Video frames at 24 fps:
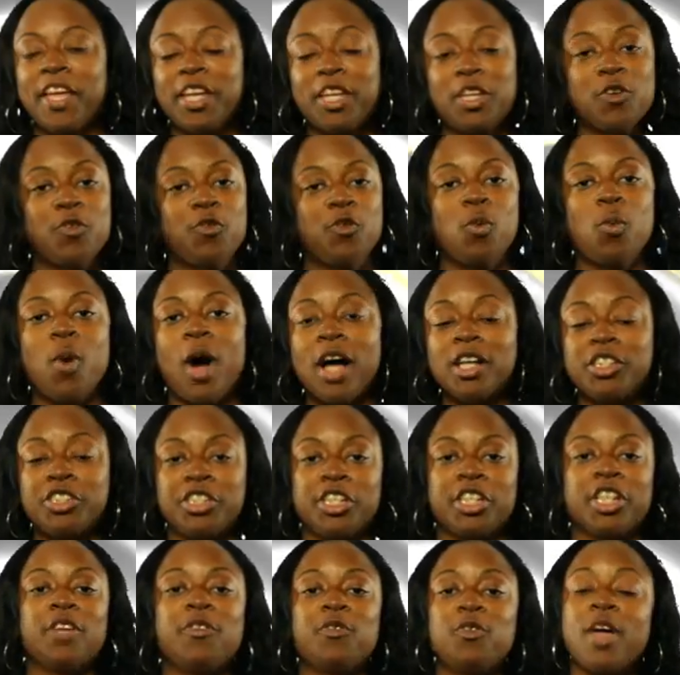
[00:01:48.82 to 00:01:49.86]
Thank you for
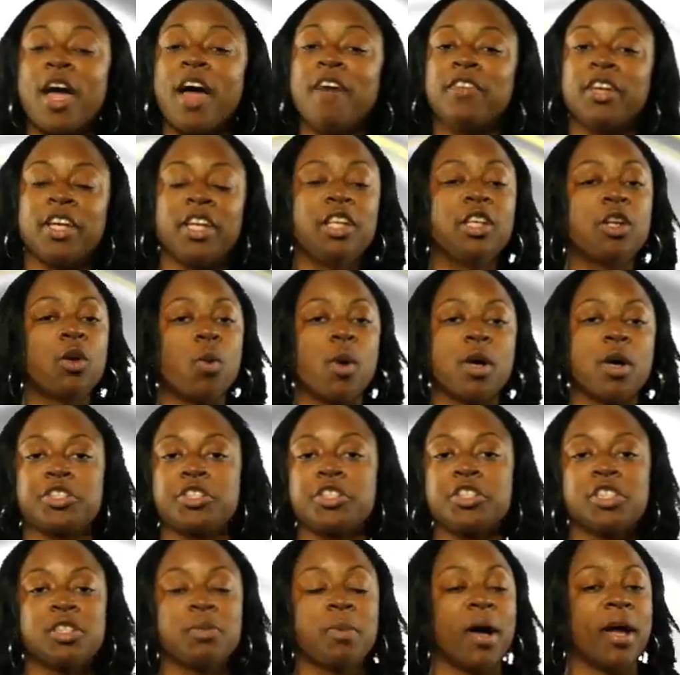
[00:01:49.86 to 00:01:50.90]
watching. If you have any
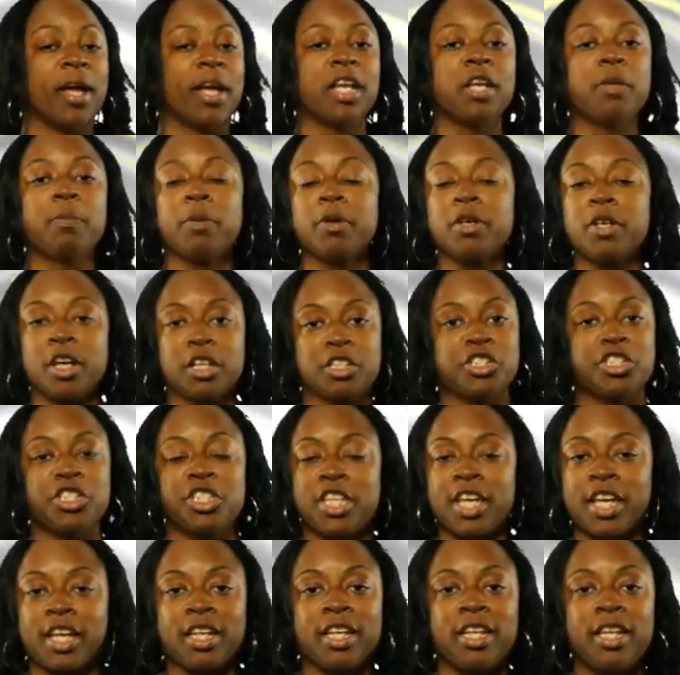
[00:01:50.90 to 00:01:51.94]
questions about any
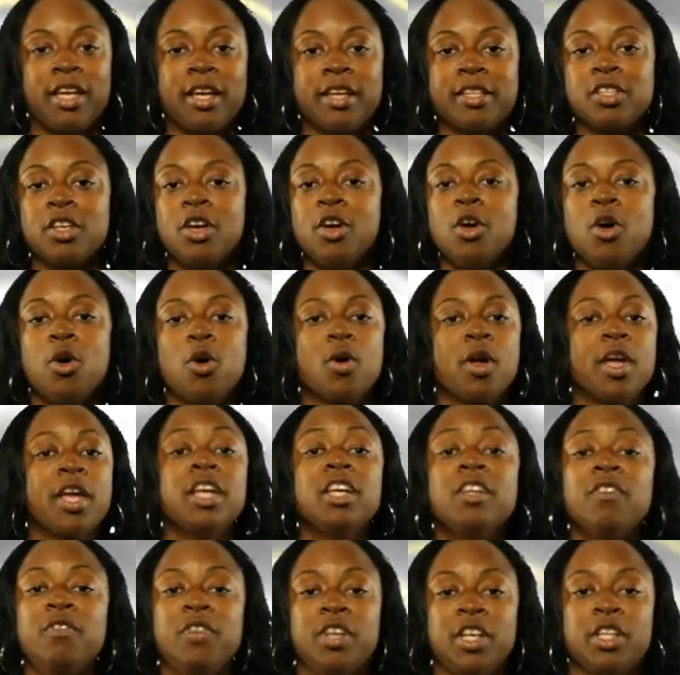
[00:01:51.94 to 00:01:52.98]
production techniques or
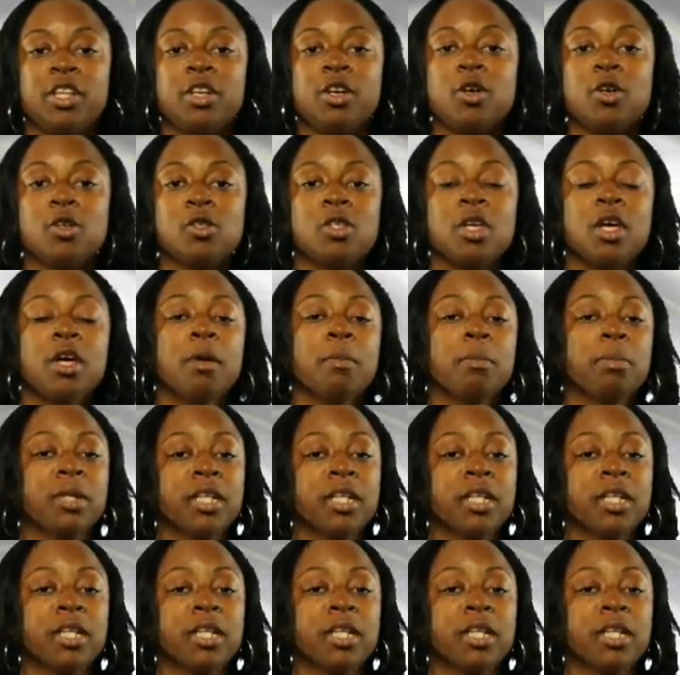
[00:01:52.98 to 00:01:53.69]
any videos,